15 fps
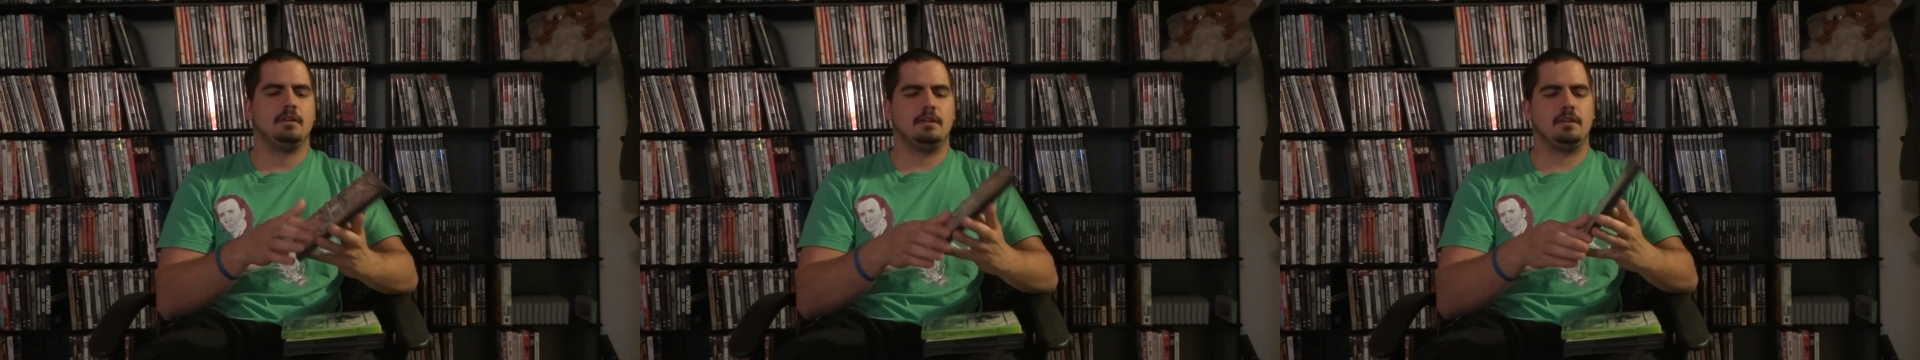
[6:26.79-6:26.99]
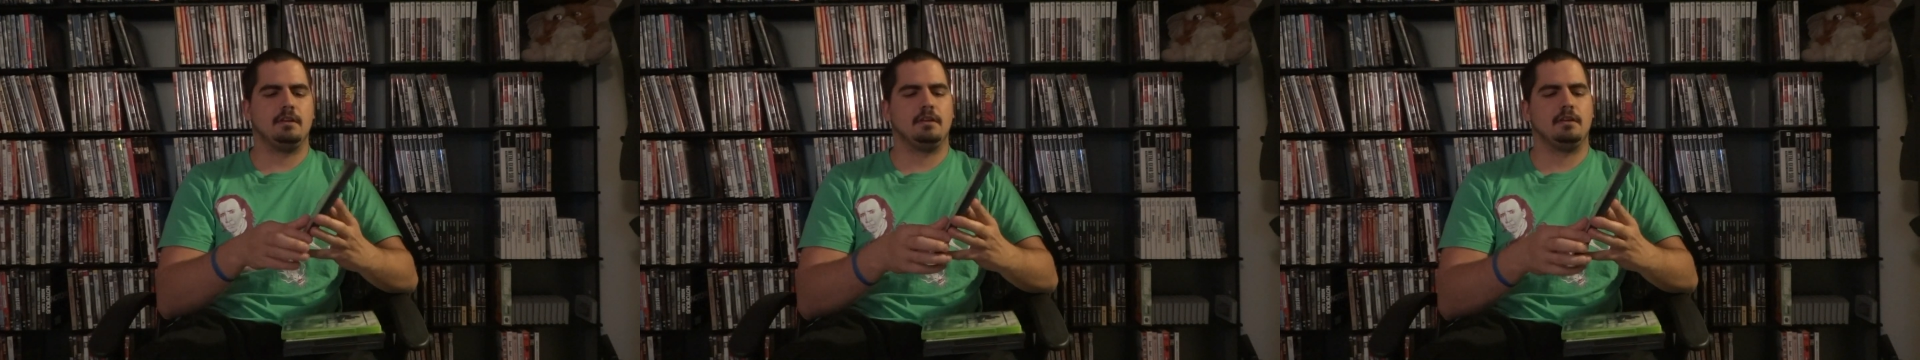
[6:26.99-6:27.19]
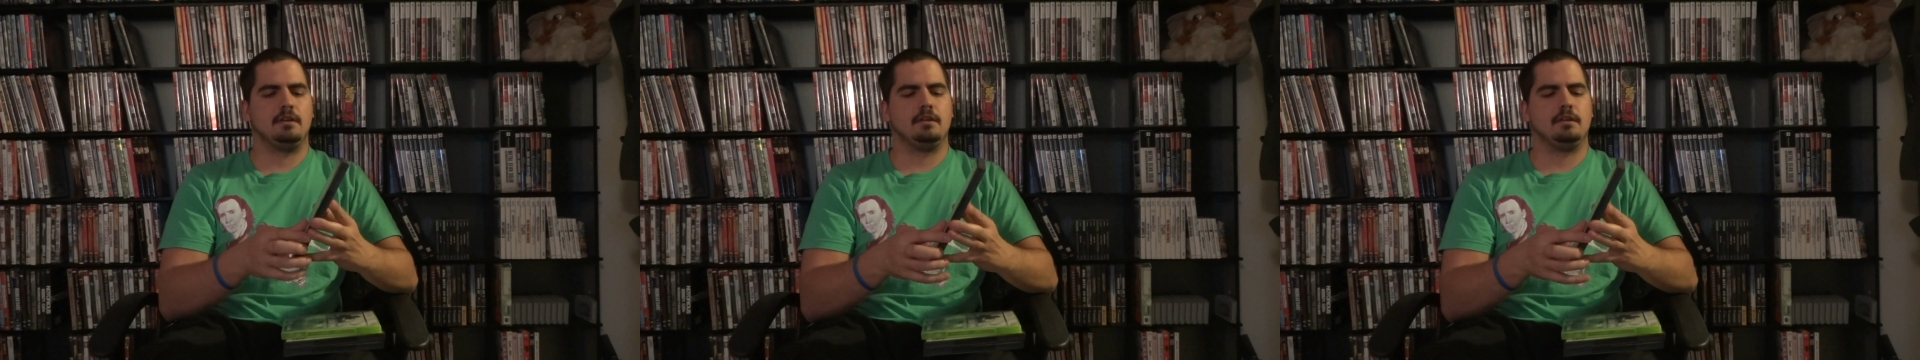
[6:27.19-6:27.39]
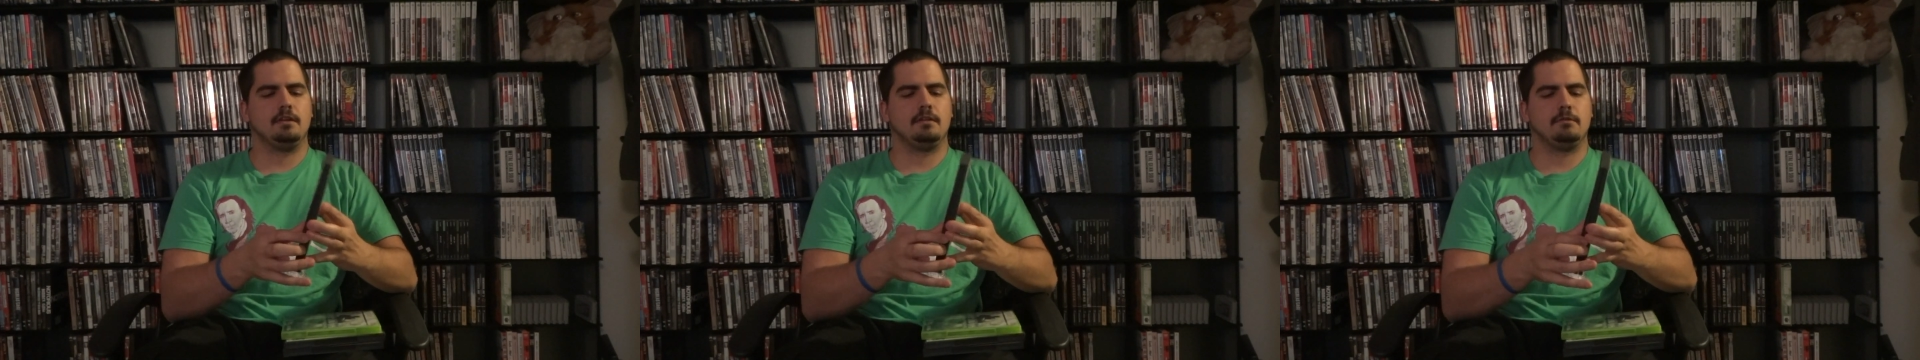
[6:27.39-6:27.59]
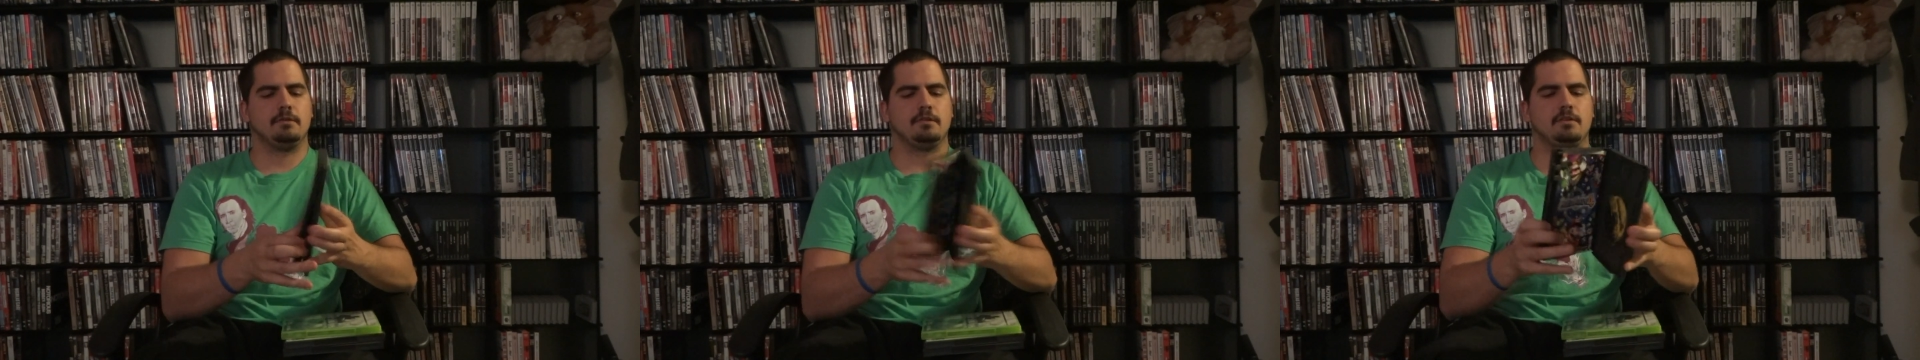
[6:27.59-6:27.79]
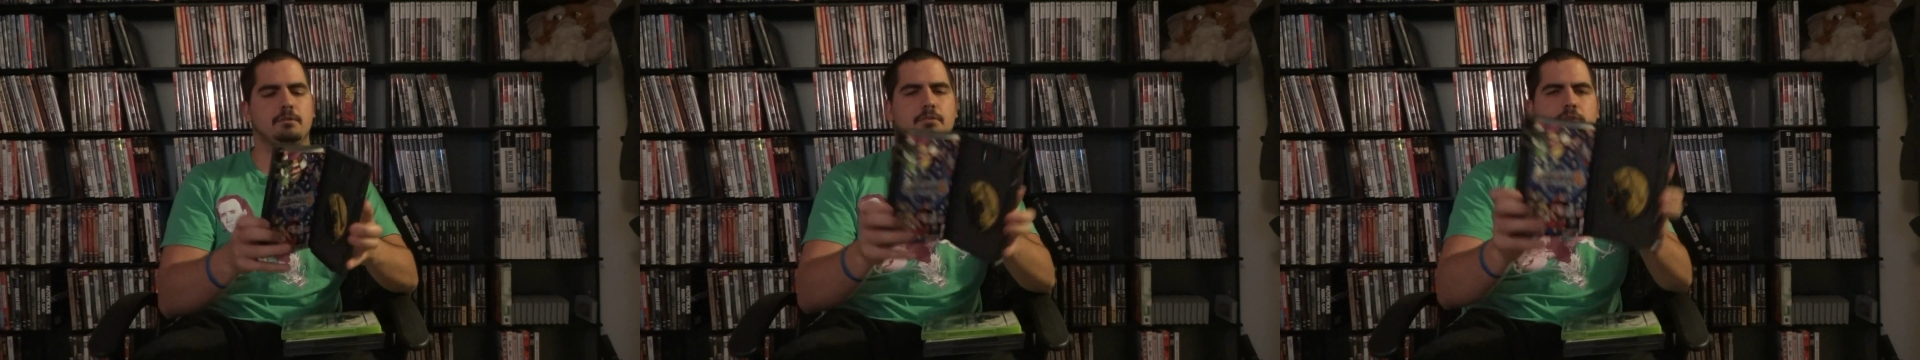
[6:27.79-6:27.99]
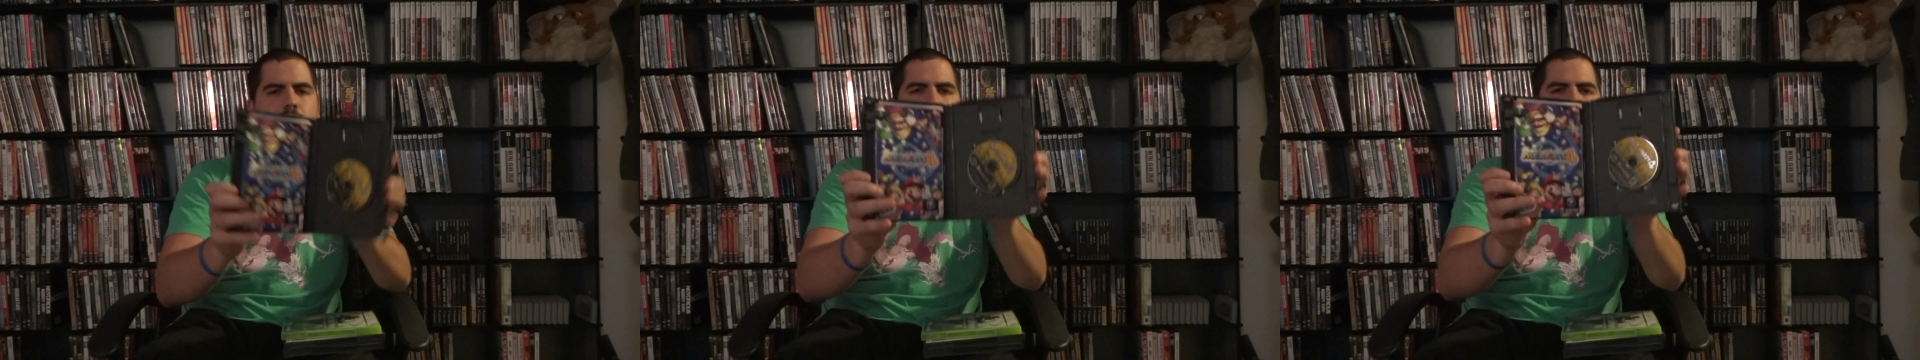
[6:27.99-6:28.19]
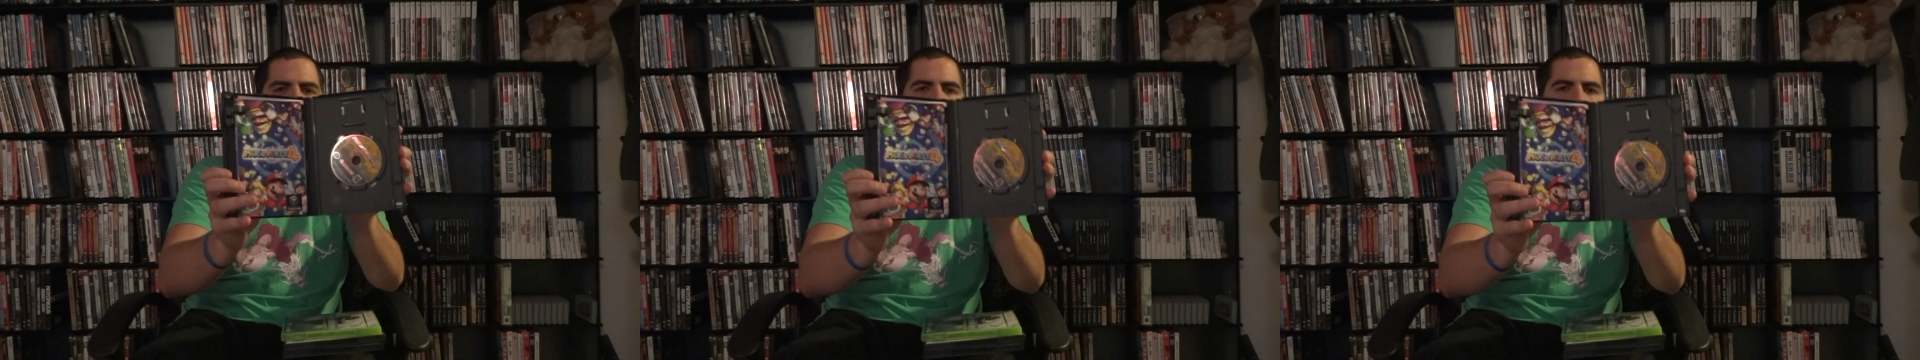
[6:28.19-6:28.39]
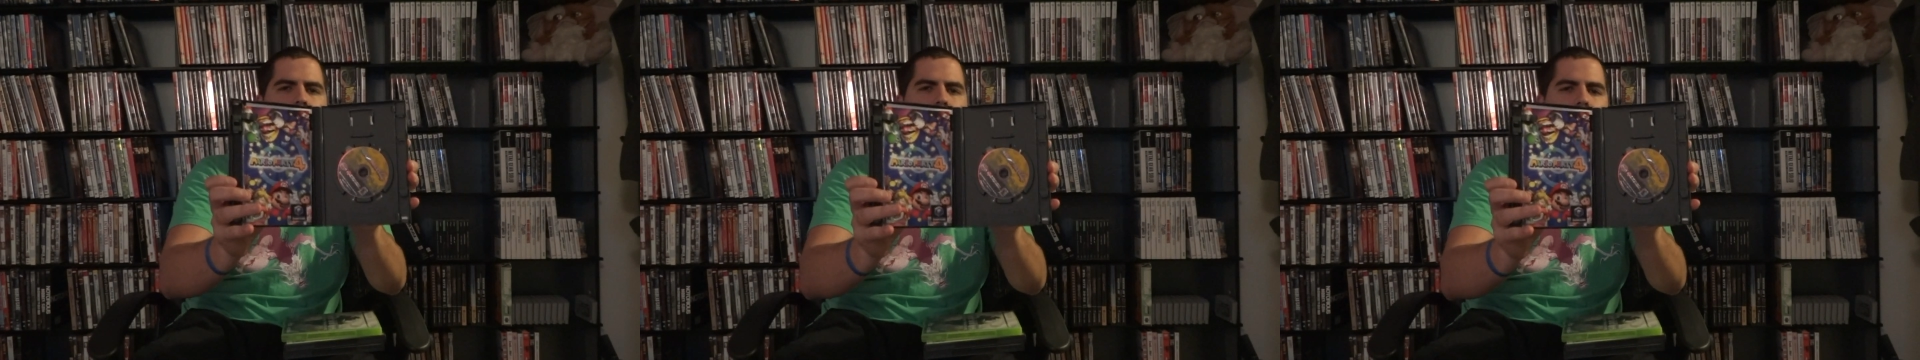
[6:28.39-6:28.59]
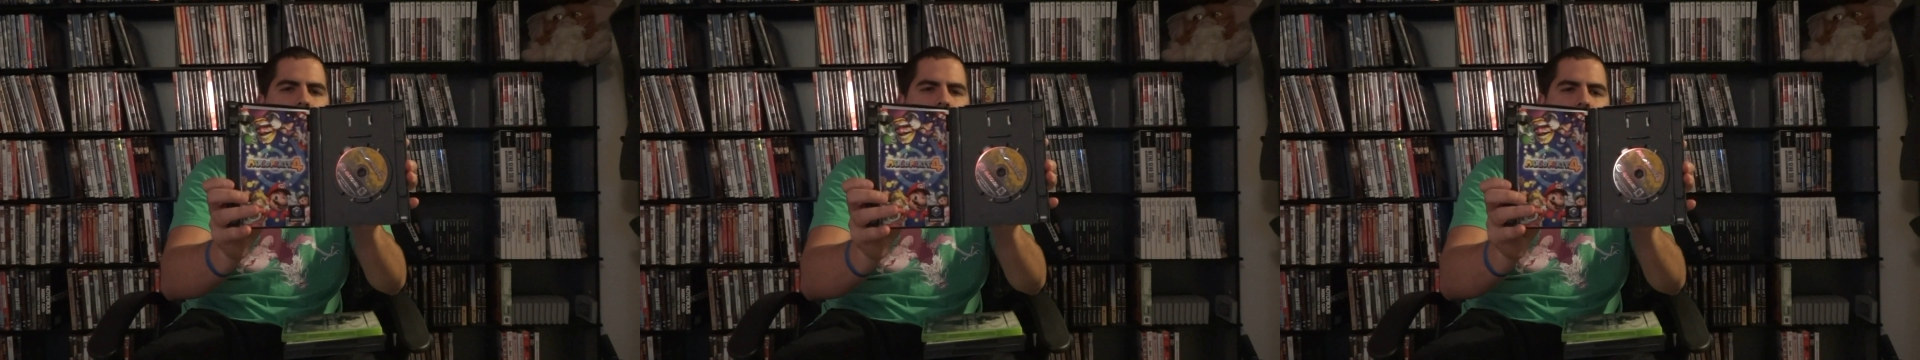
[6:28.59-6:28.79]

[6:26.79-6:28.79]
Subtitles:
and that one's complete.